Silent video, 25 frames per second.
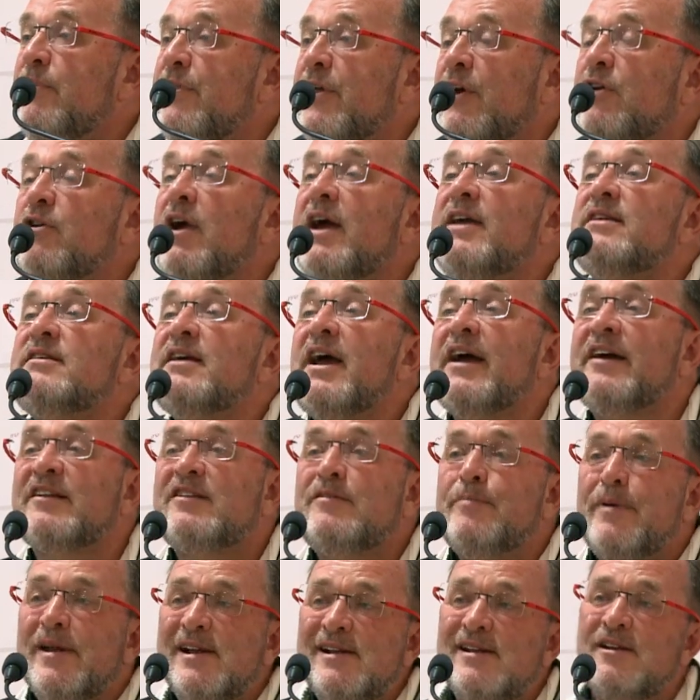Great
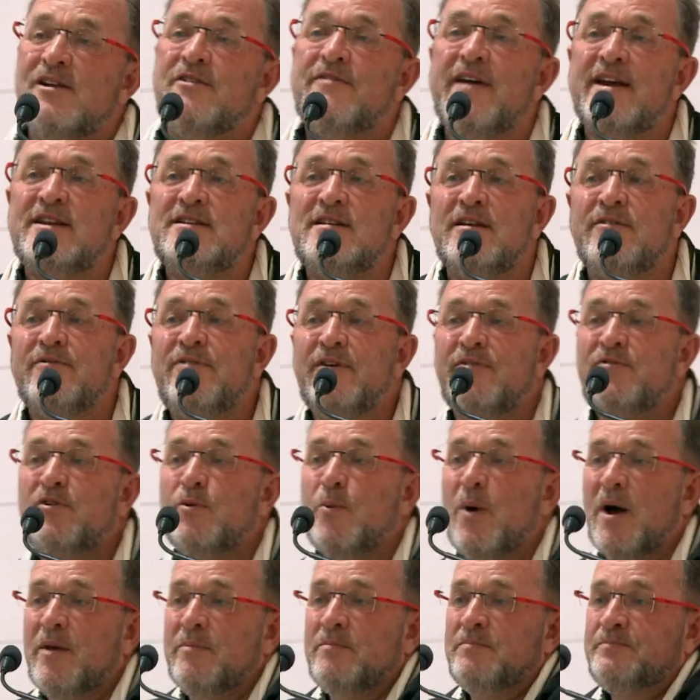Exhibition of
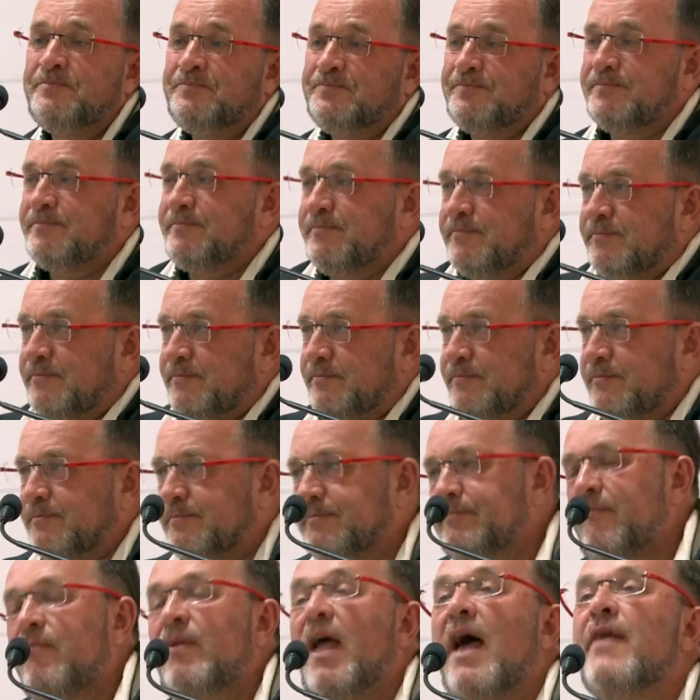1851.
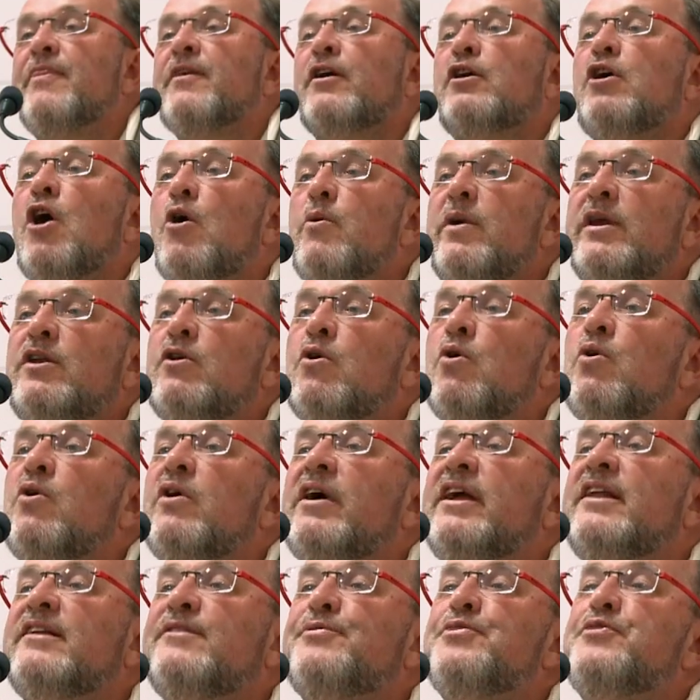And the Koh-i-Noor
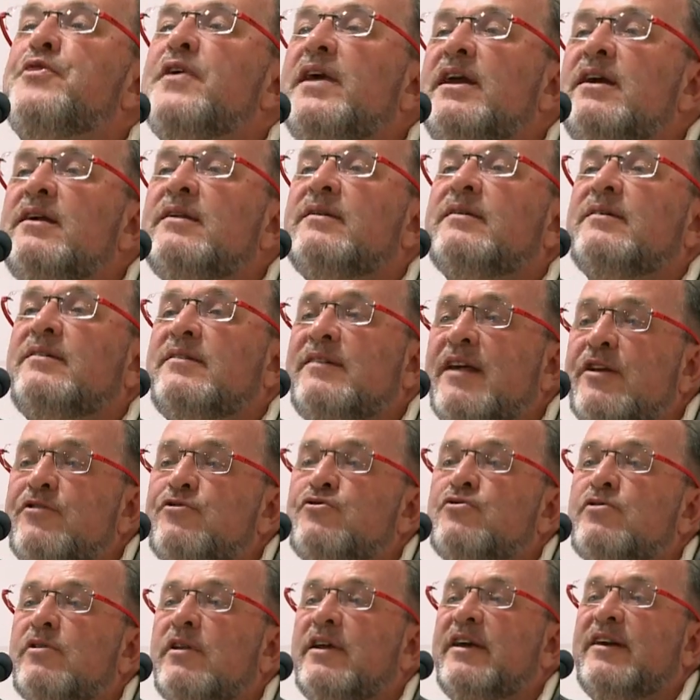is the
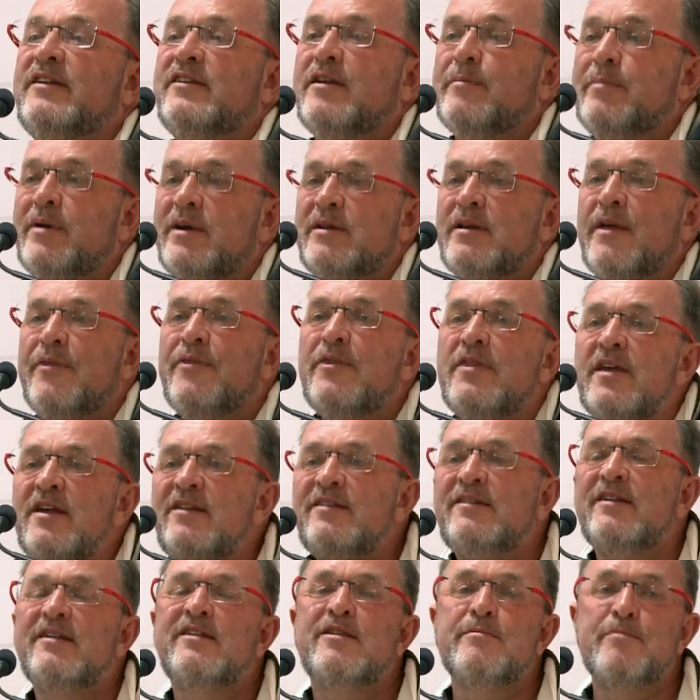central exhibit. And
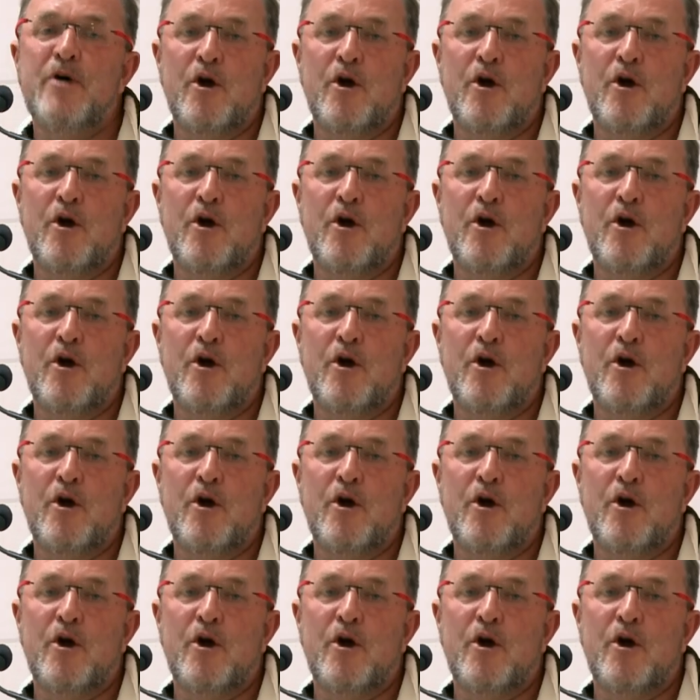this is the